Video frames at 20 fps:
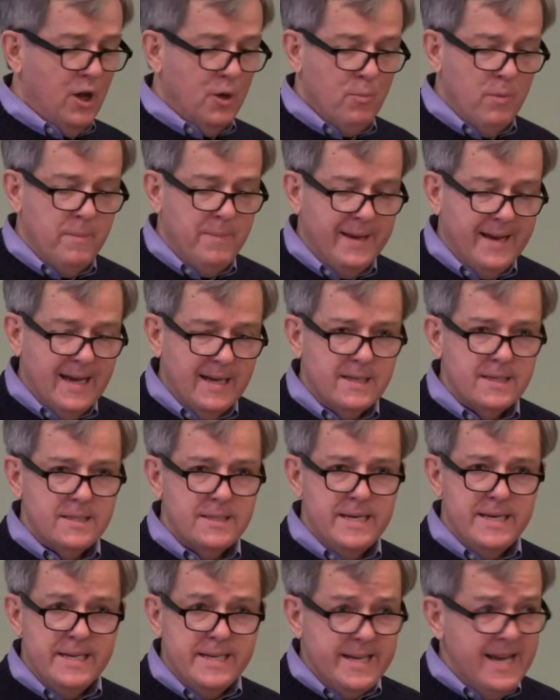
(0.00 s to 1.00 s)
we begin to
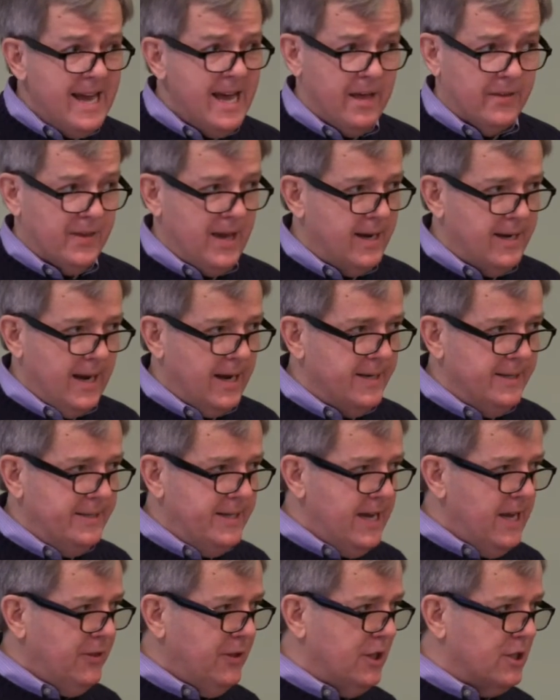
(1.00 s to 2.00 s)
see death, and
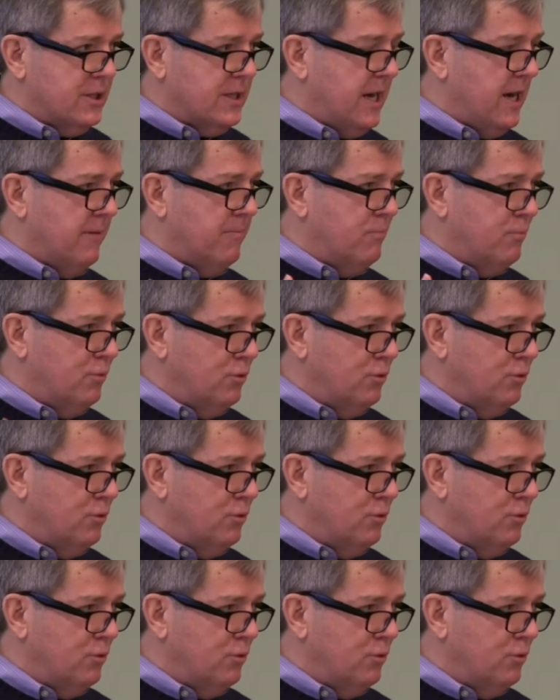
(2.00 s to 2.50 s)
death is kind of